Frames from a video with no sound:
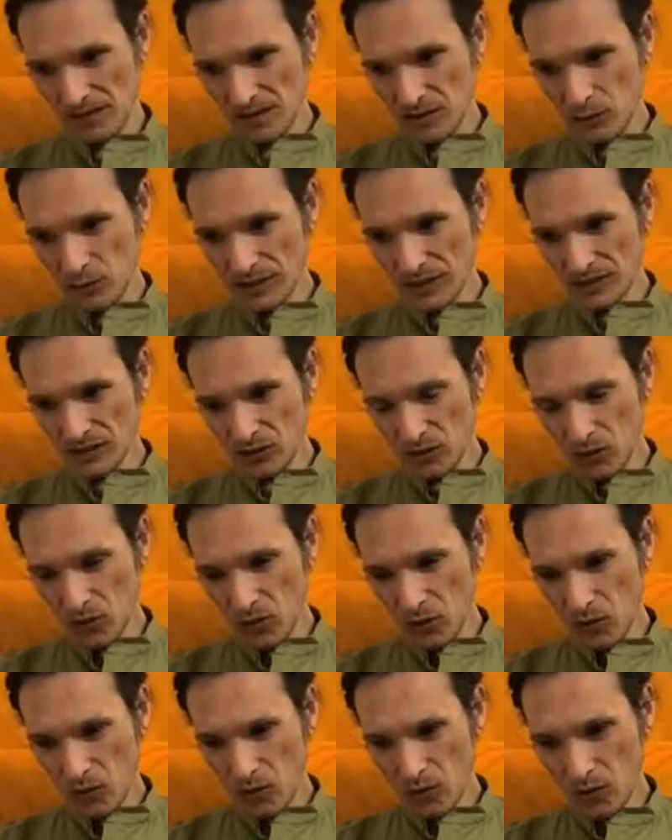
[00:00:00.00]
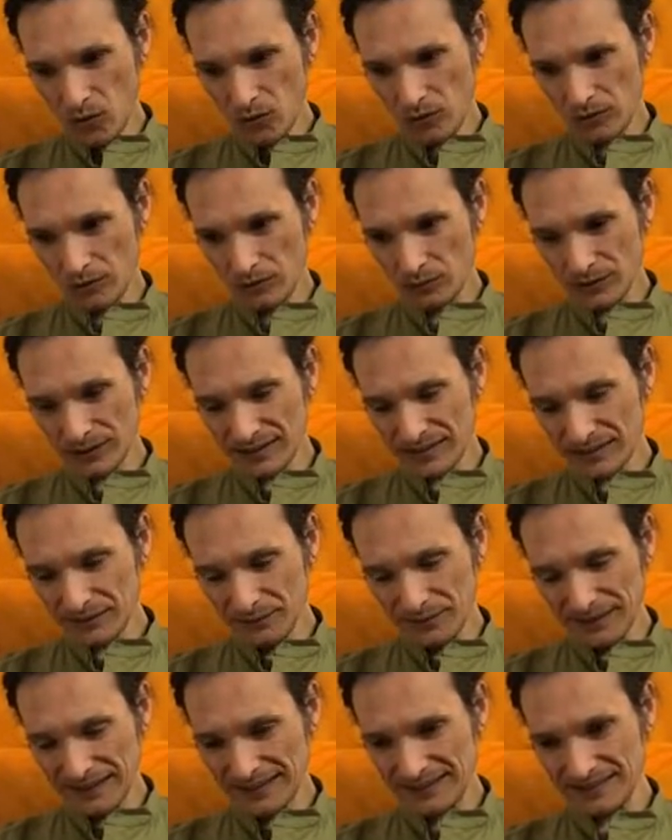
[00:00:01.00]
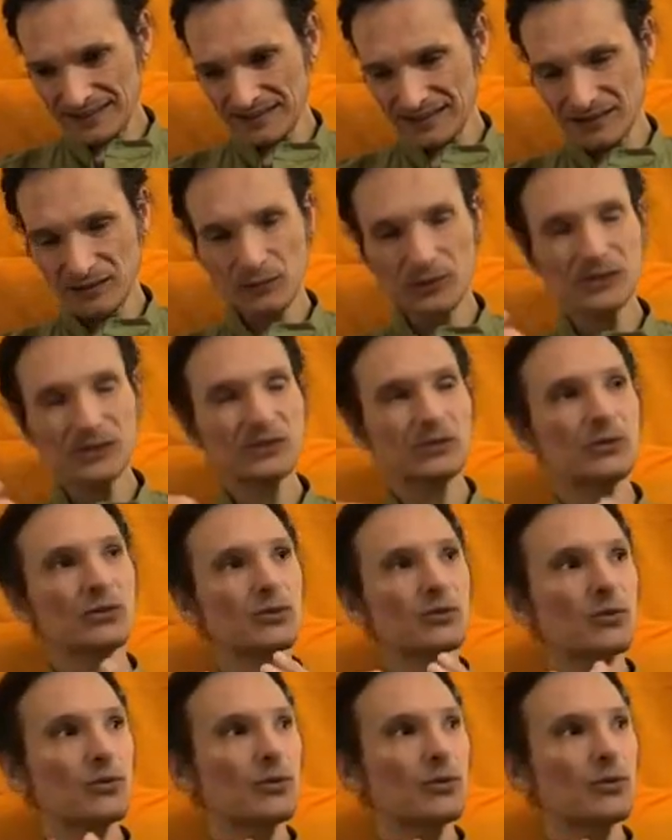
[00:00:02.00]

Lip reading: with the beings, with who